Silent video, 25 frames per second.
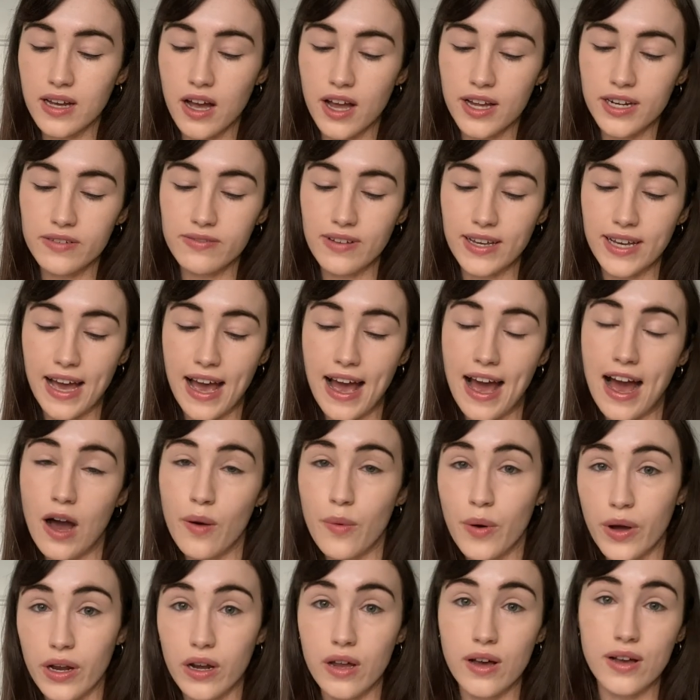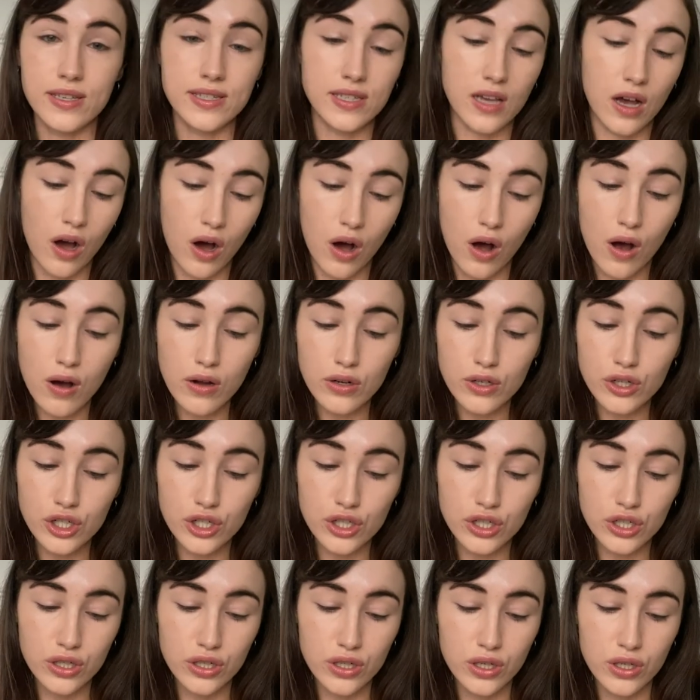kind of like hourglass
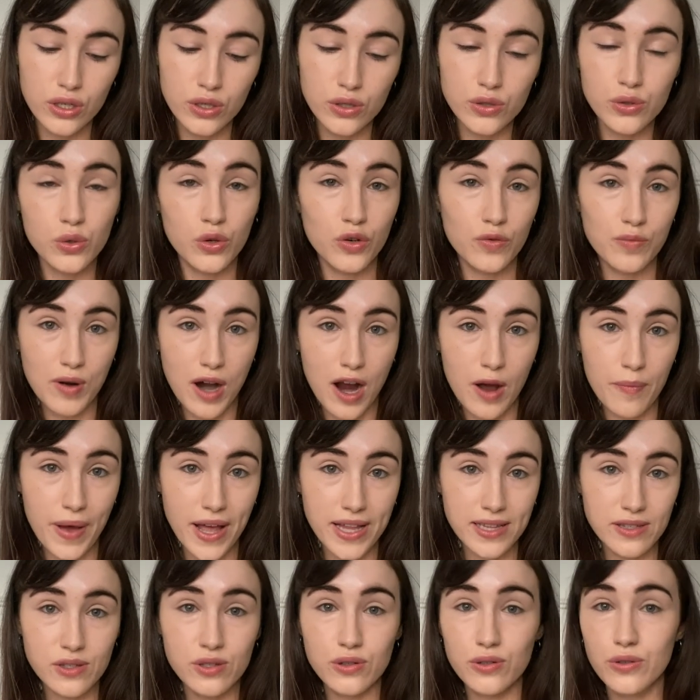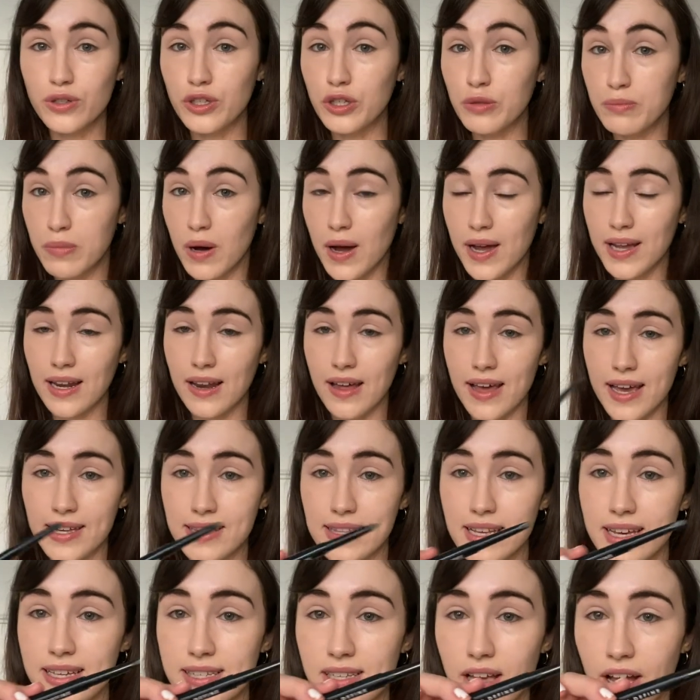arch sort of brow pencil, you might
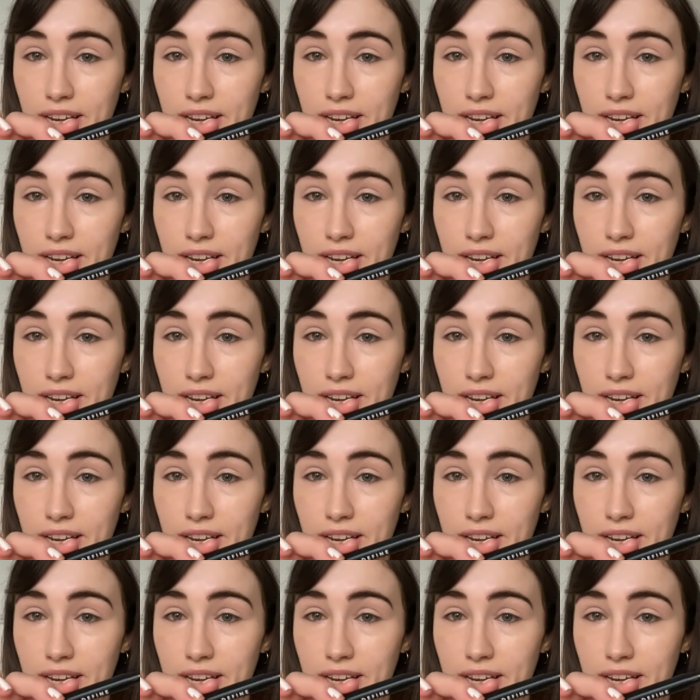like this.